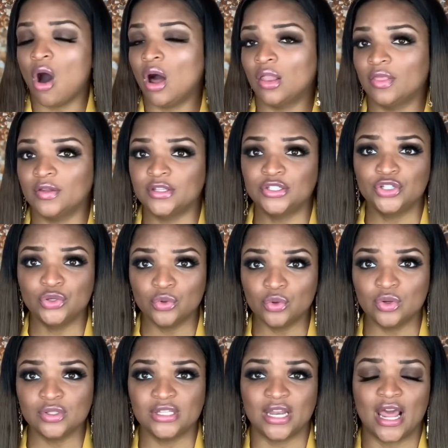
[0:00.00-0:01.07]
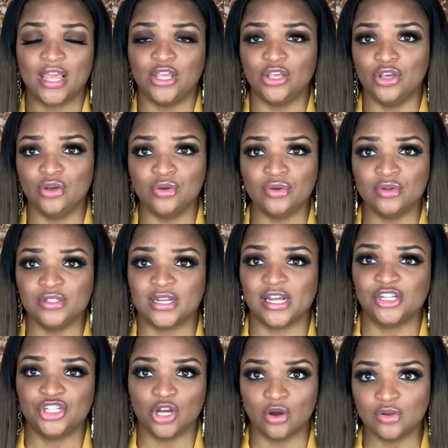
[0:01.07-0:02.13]
all the tools that I use, that I
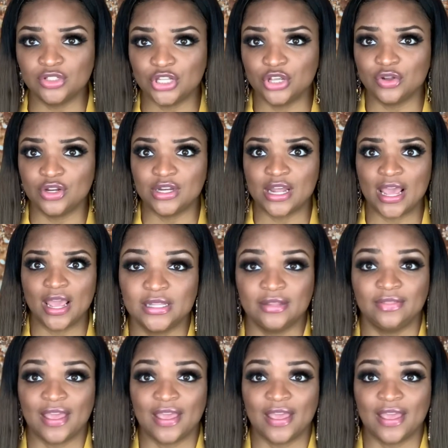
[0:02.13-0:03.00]
showed to you today,